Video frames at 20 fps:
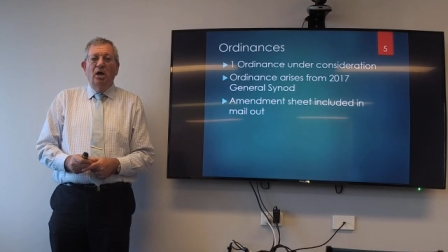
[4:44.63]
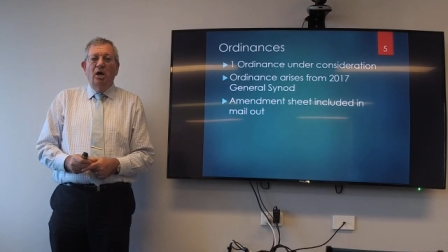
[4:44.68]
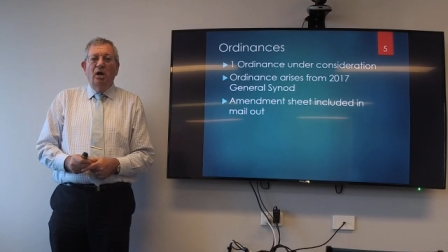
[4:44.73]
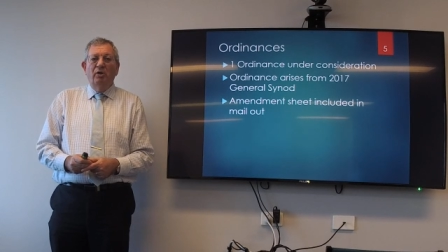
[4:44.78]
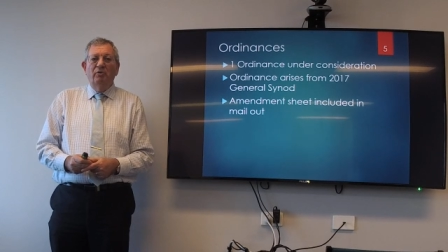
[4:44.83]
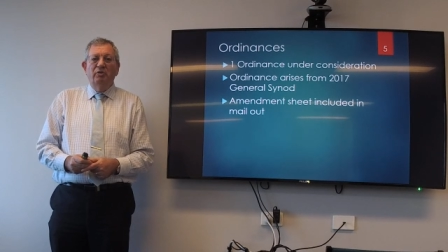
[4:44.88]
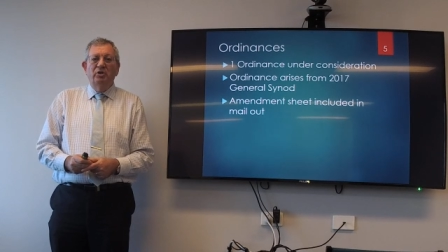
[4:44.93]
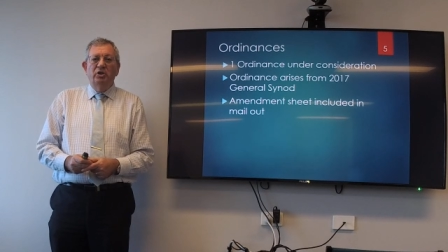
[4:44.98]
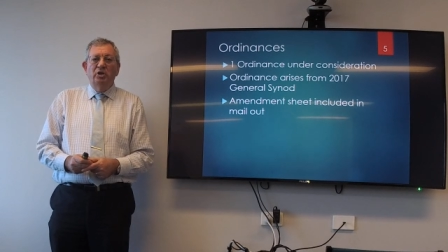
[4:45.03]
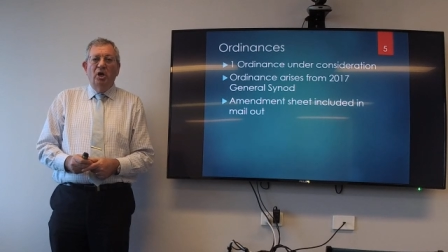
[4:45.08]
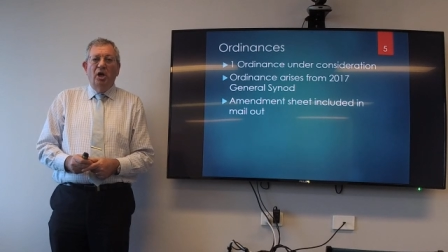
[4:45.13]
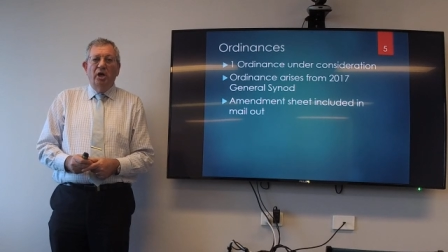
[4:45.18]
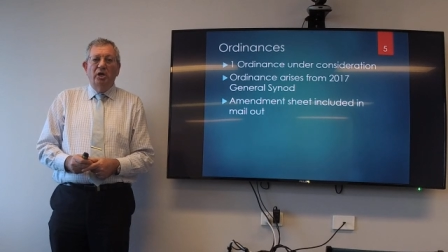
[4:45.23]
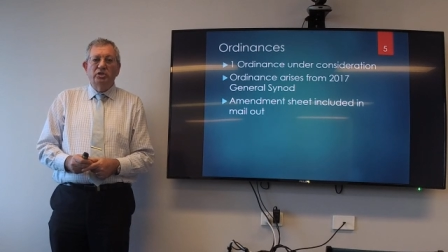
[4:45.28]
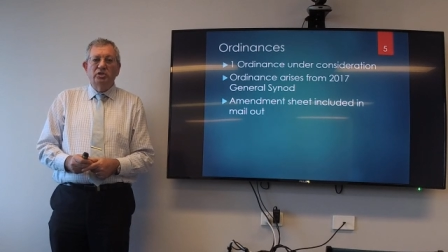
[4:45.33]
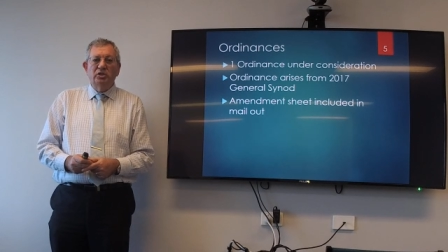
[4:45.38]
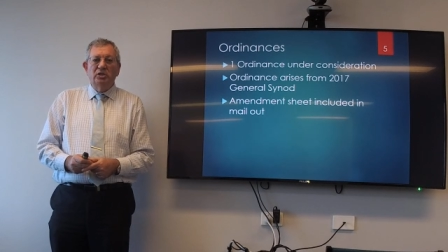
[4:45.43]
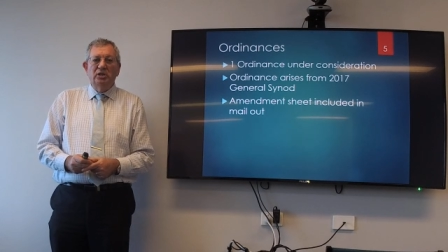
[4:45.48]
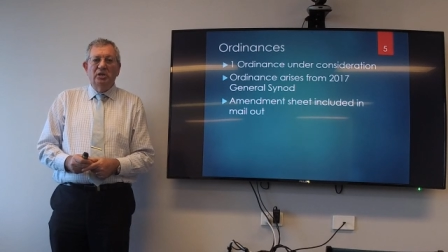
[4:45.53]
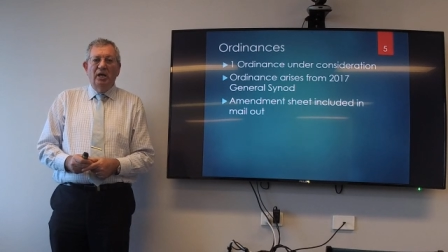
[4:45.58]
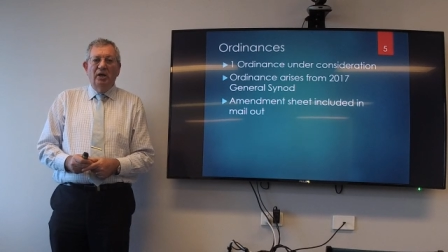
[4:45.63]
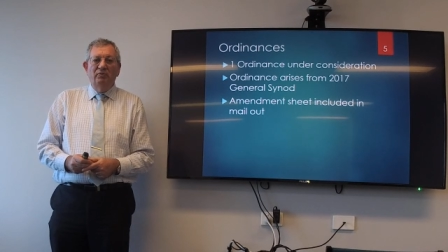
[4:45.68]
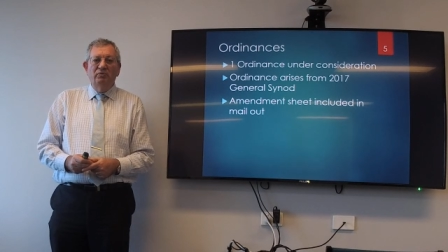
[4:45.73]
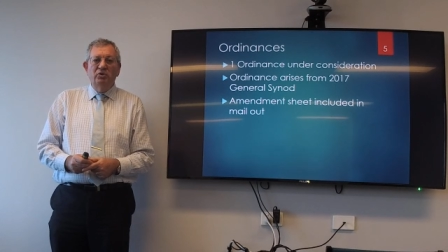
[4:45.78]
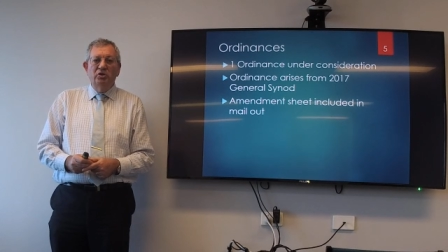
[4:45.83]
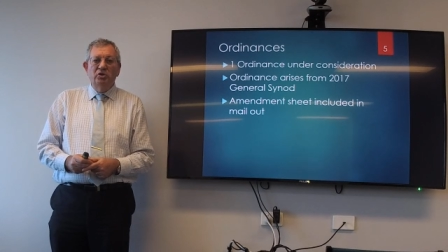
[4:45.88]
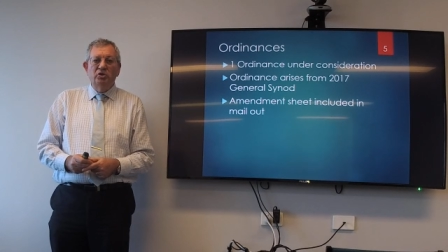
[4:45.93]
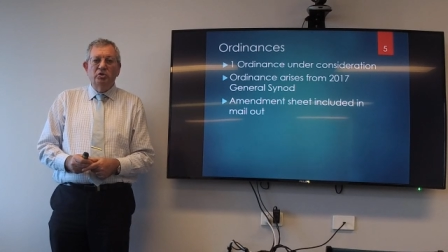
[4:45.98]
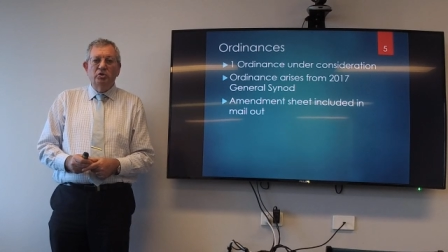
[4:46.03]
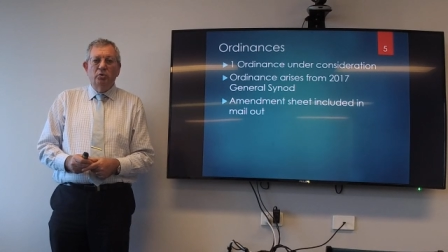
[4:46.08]
of the Diocesan
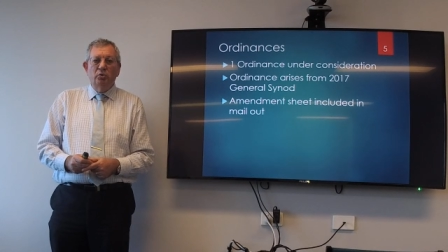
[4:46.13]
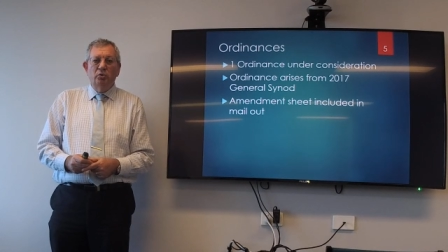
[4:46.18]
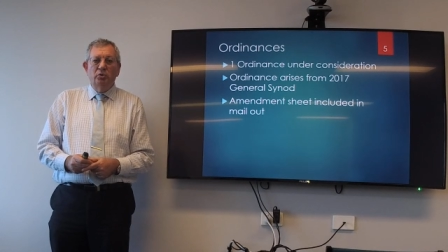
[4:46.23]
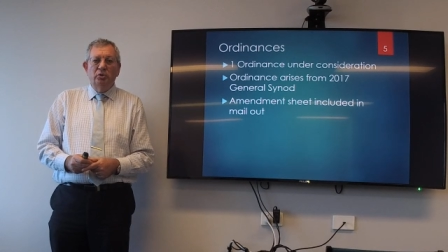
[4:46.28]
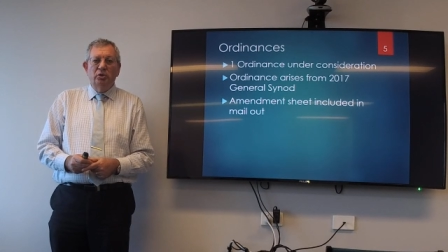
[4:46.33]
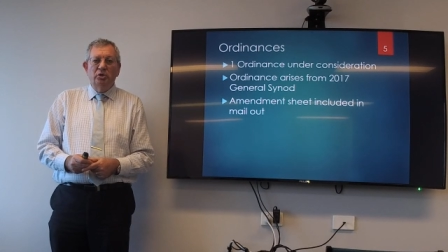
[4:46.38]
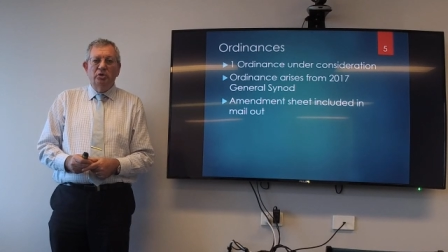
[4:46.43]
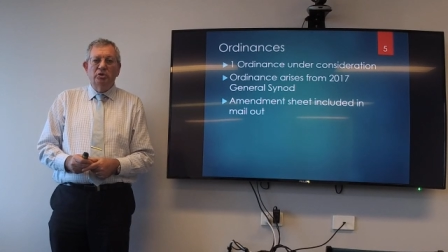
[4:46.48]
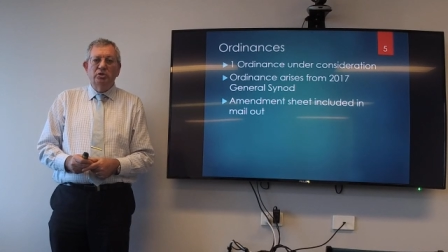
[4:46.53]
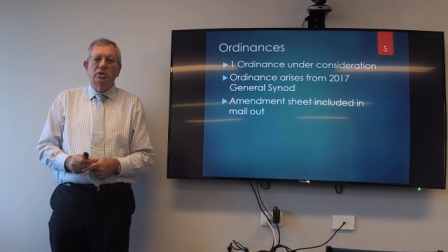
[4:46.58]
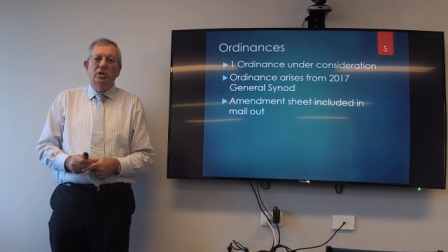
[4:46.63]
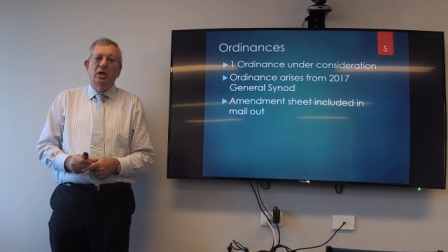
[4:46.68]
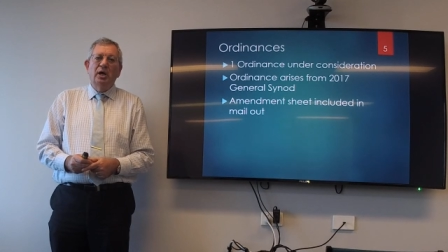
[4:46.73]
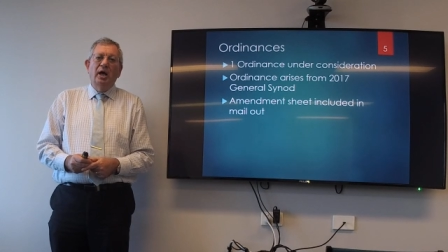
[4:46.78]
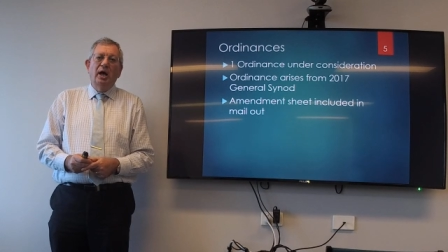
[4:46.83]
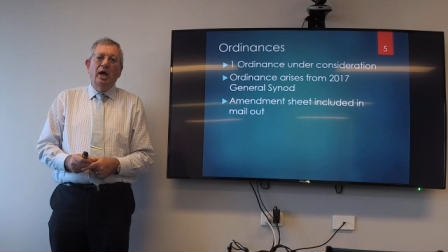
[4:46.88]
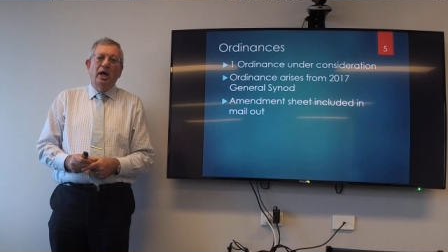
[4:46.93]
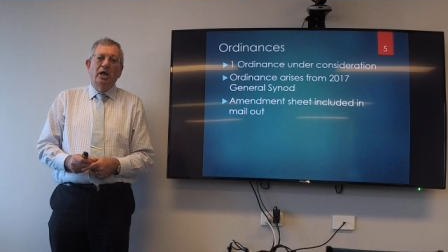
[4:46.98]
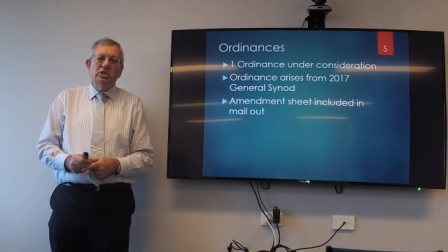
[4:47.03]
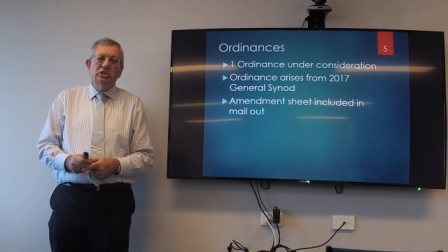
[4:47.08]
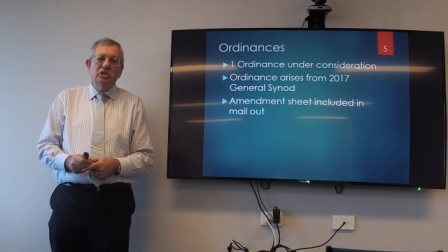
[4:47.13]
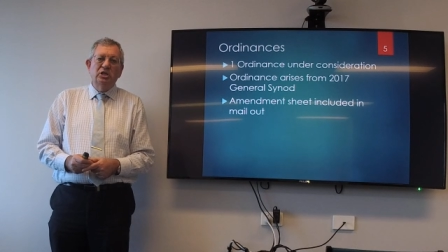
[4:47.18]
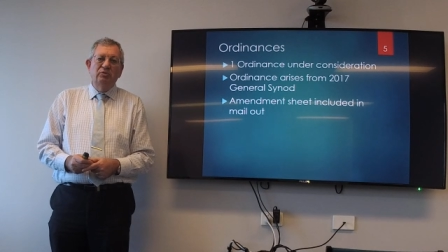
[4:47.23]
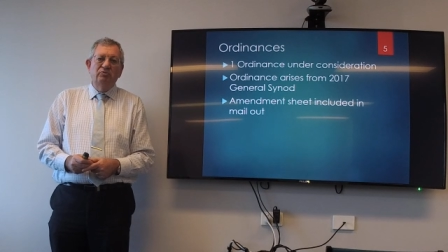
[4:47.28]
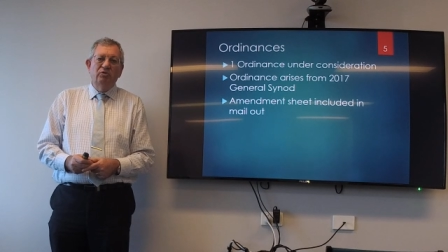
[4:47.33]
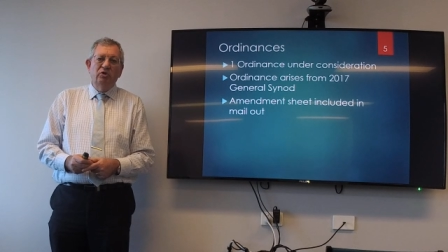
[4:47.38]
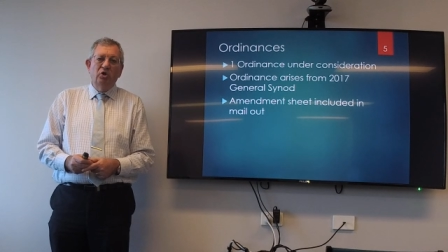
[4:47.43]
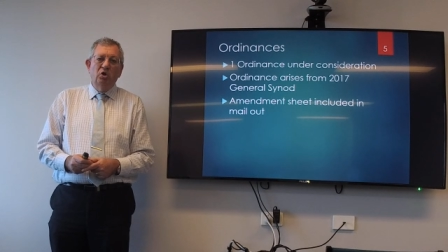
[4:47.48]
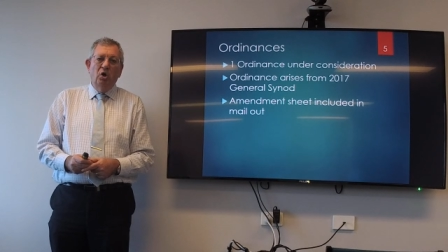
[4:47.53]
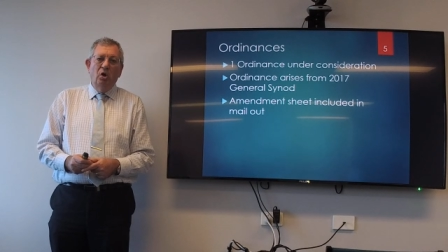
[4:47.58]
Governance Ordinance, asking
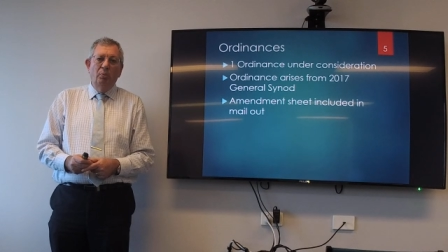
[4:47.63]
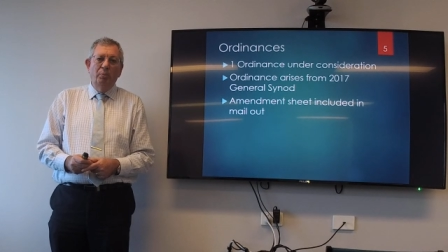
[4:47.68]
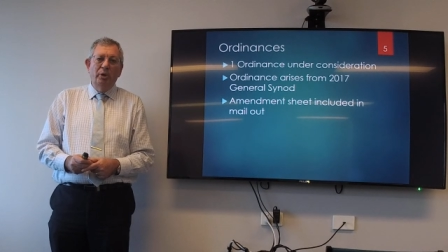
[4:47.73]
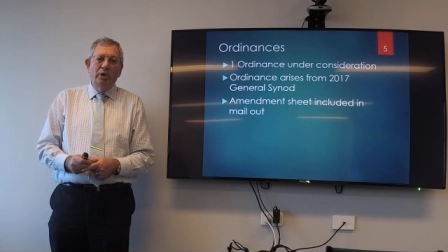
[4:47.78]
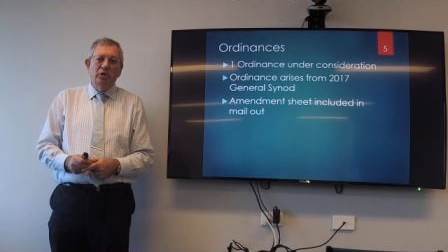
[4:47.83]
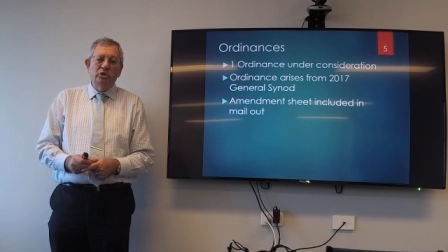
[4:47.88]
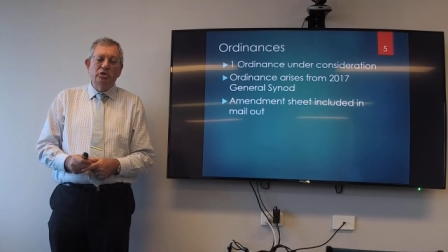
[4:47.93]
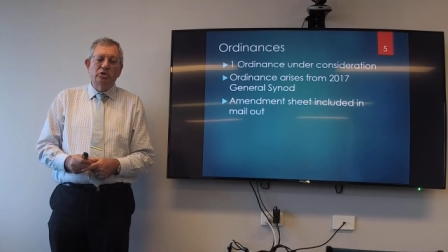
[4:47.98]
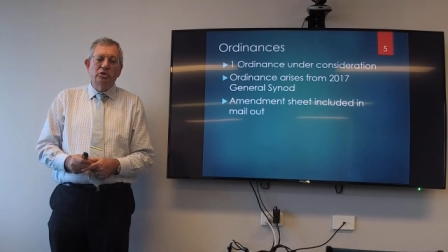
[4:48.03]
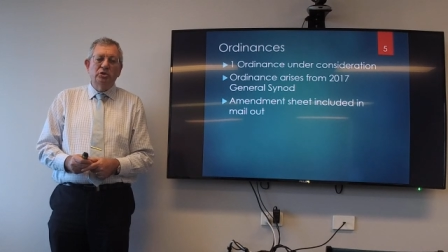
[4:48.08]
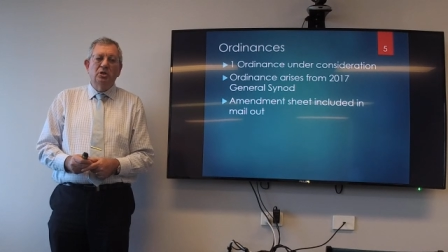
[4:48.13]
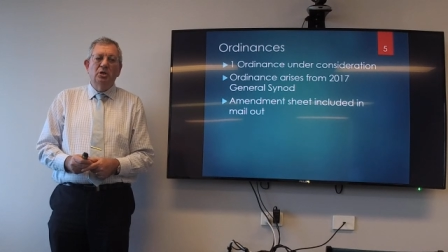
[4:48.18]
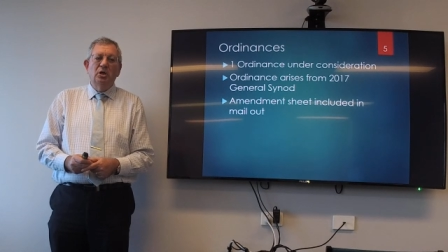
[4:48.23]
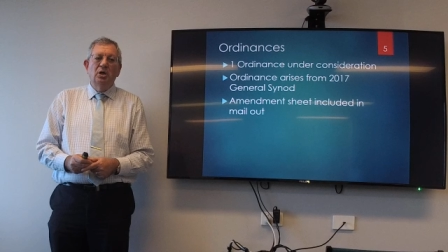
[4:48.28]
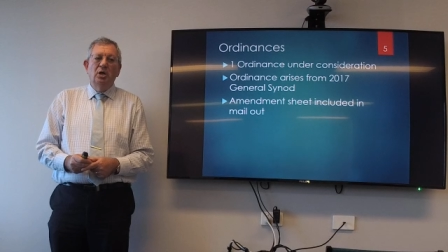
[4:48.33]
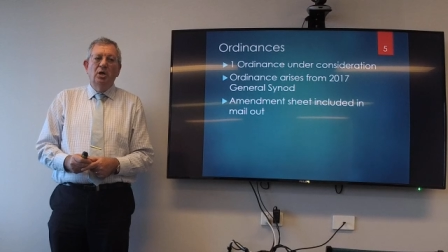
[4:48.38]
for comments.